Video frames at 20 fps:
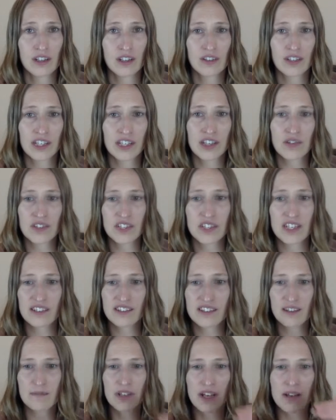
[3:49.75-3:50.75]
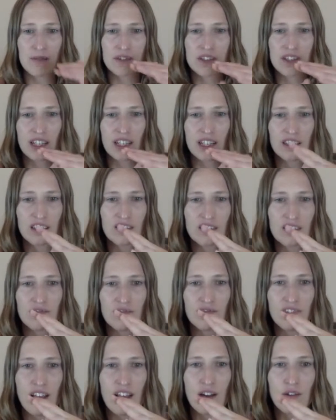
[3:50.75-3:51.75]
Like you see sometimes like a little
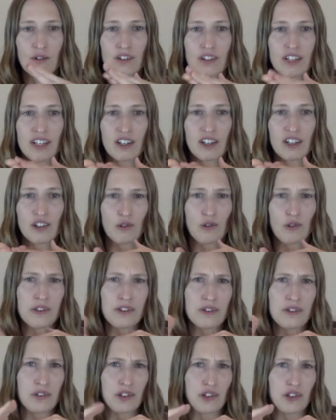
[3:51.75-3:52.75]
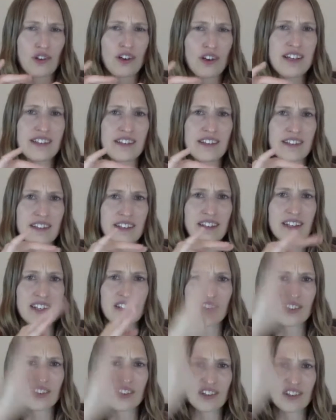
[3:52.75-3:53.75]
flower like growing through the craziest
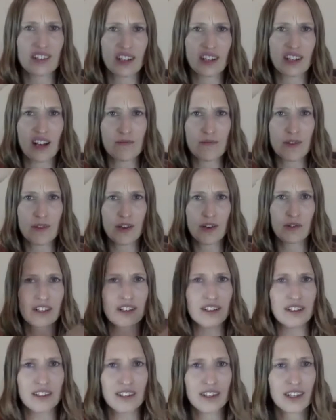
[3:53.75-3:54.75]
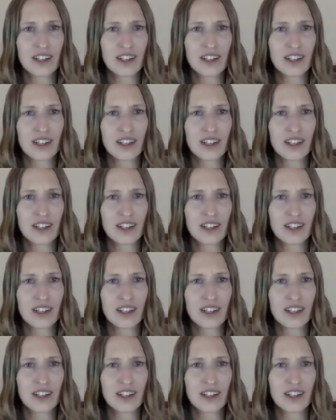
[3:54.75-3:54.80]
conditions to come out, and